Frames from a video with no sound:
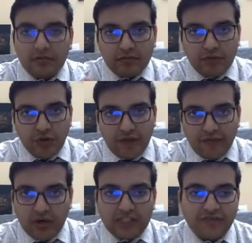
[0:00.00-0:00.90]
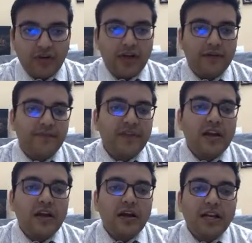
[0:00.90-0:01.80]
You have to ask for it.
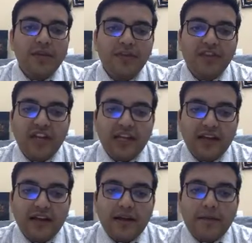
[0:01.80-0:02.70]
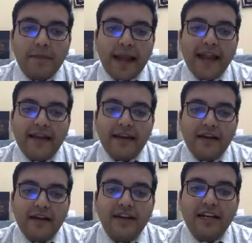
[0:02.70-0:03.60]
Number 3, PAN
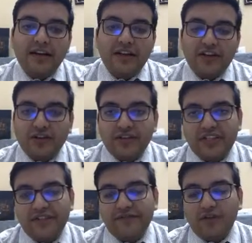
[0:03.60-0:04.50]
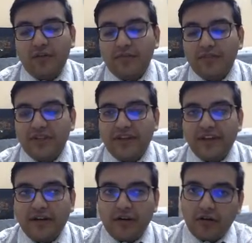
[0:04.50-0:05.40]
declaration received from the
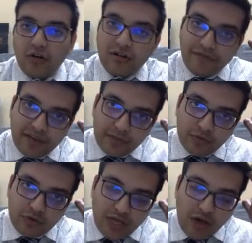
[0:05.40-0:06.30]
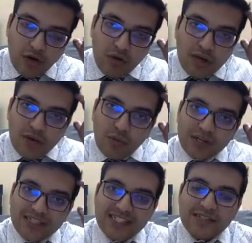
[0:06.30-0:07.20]
vendor or the Facebook. Now, what
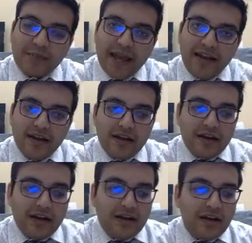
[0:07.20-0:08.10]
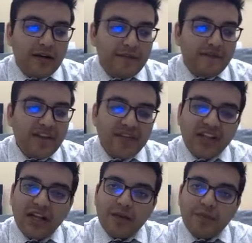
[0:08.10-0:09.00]
is this PAN? Whenever the
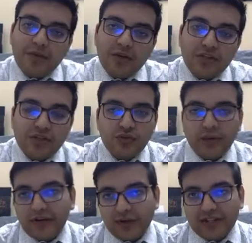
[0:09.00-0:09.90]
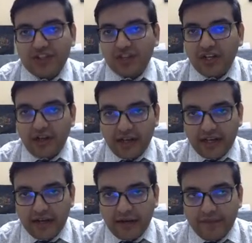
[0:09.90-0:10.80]
company who is doing transaction in
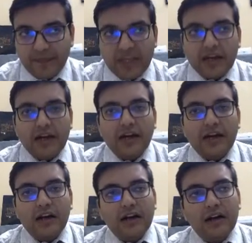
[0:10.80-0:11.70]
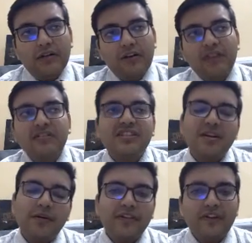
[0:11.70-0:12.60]
India, in some
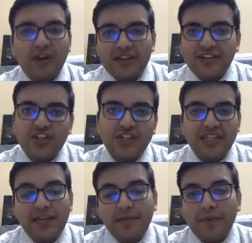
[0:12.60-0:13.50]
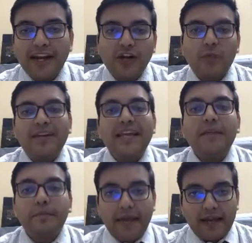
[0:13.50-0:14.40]
of the transaction they might obtain
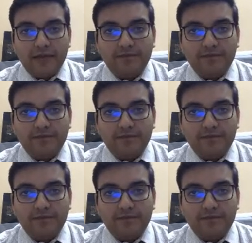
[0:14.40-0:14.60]
PAN.